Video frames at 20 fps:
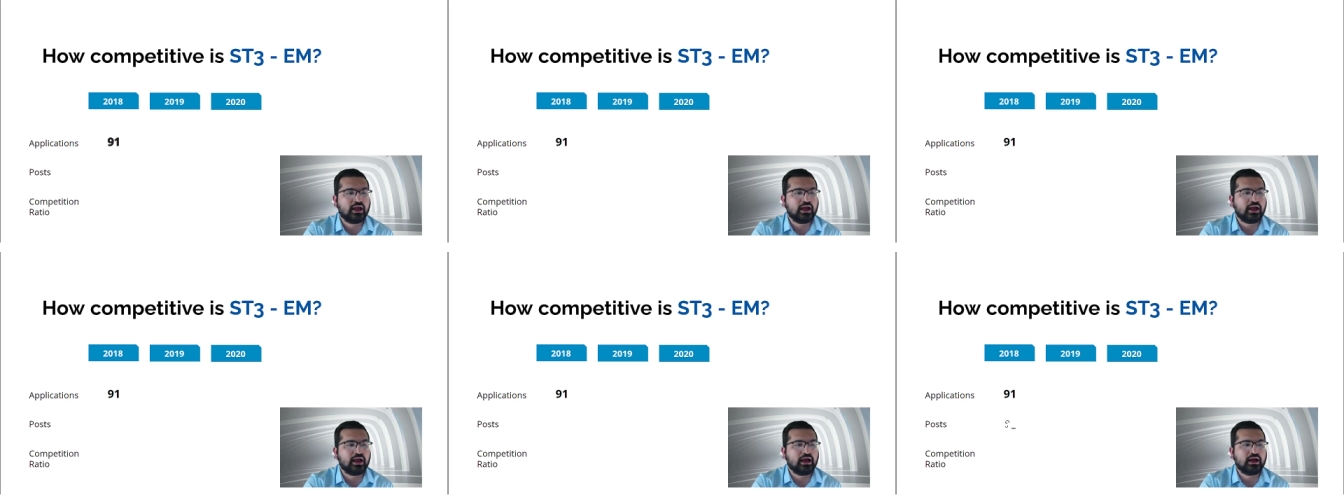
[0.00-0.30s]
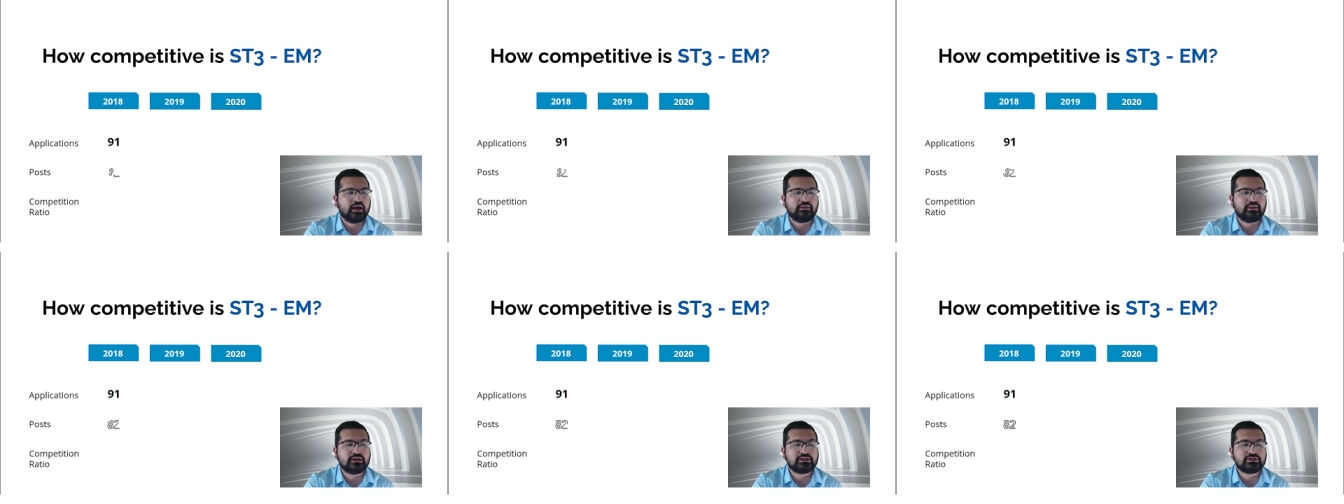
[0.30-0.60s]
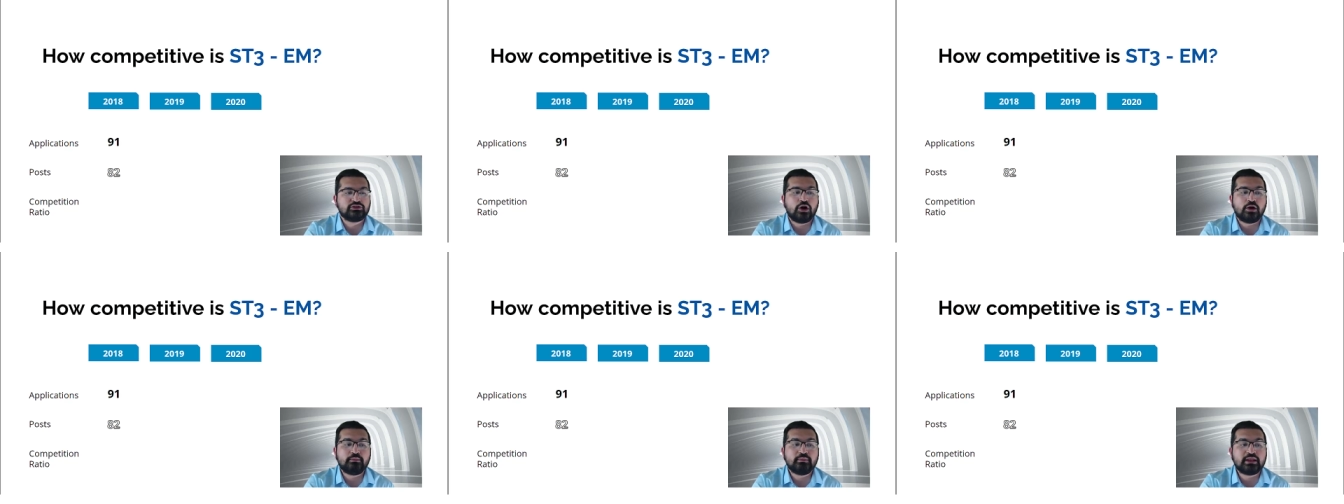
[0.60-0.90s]
Uh, there's
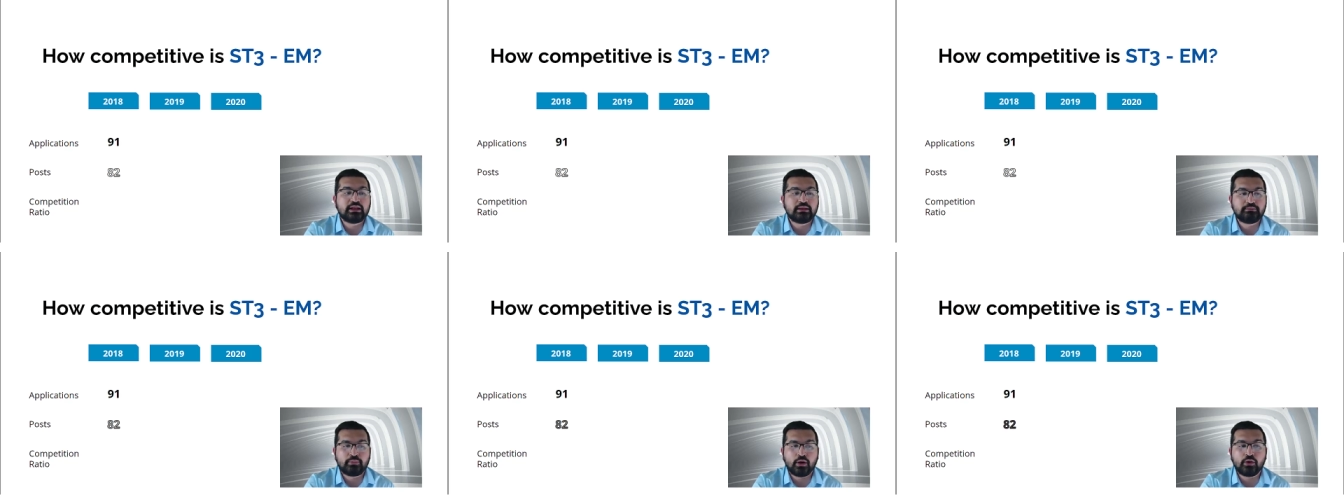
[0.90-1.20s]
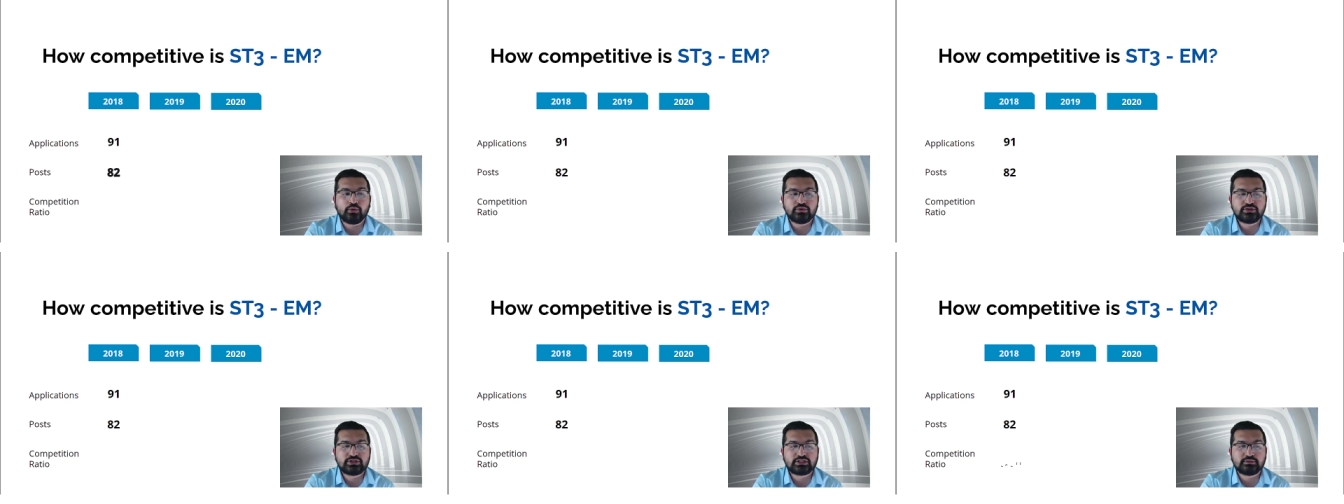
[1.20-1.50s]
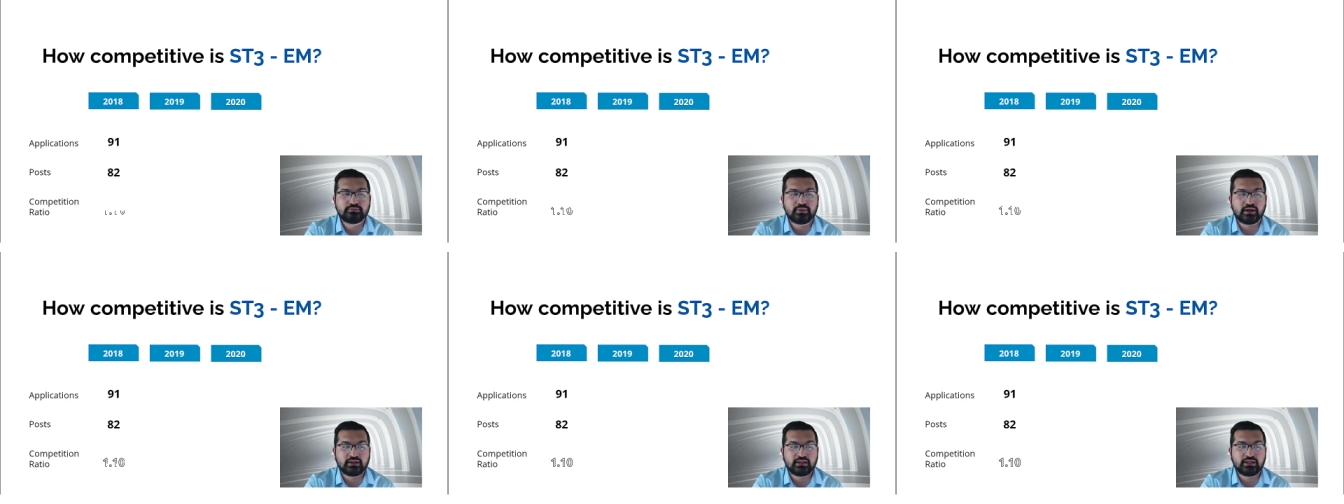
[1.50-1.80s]
not many posts,
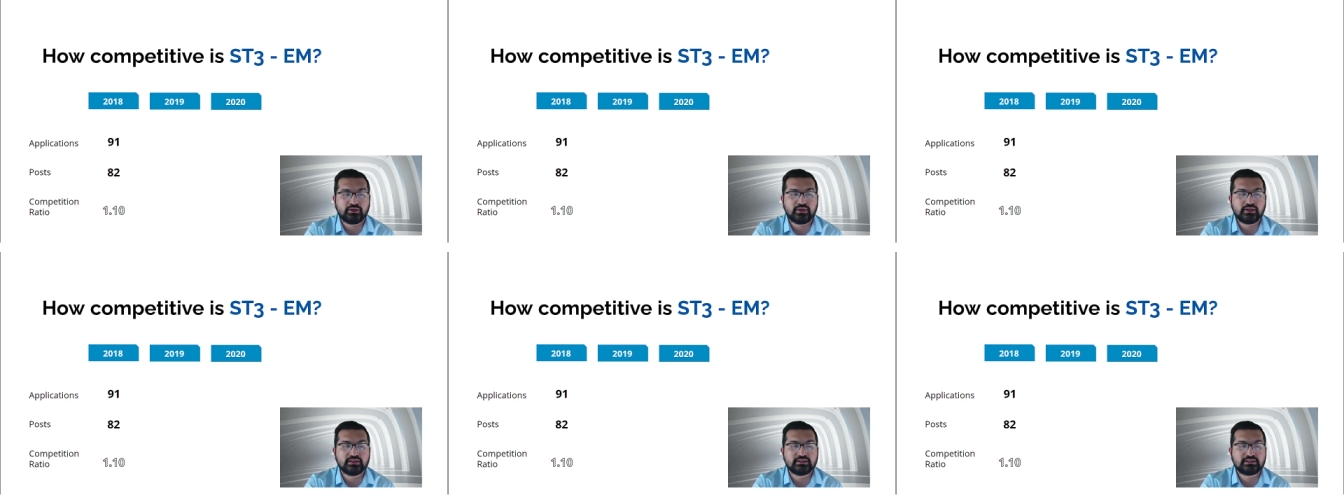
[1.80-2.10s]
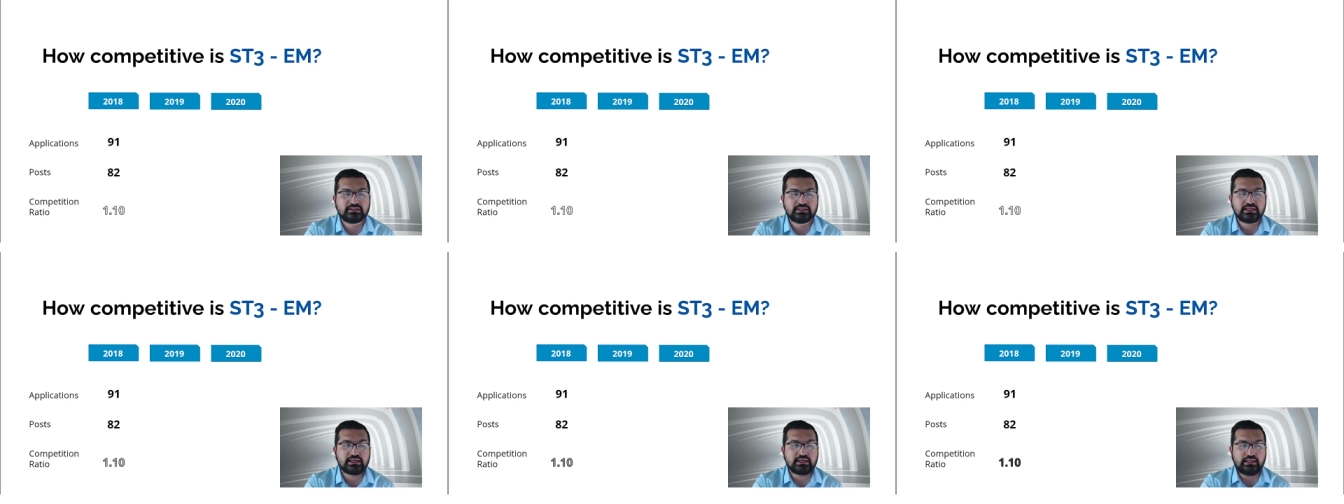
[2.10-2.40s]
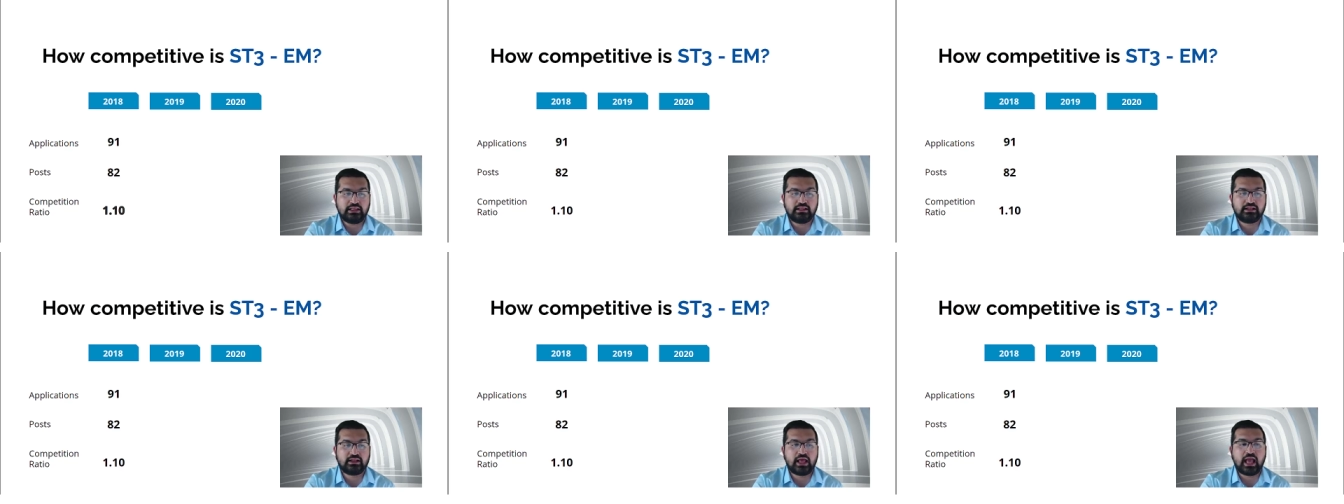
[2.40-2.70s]
but you can see
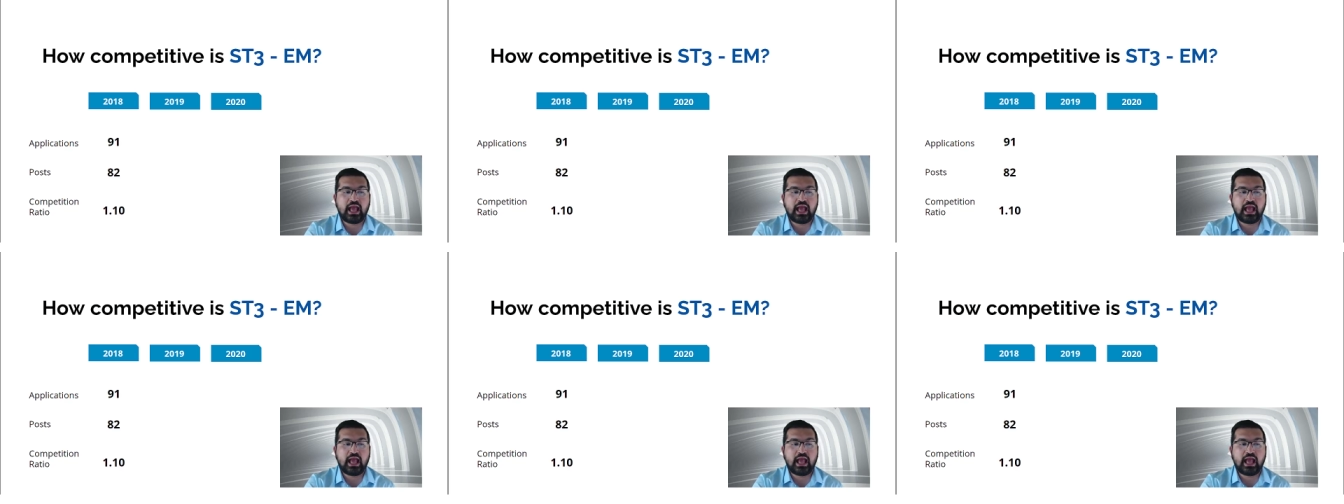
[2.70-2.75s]
it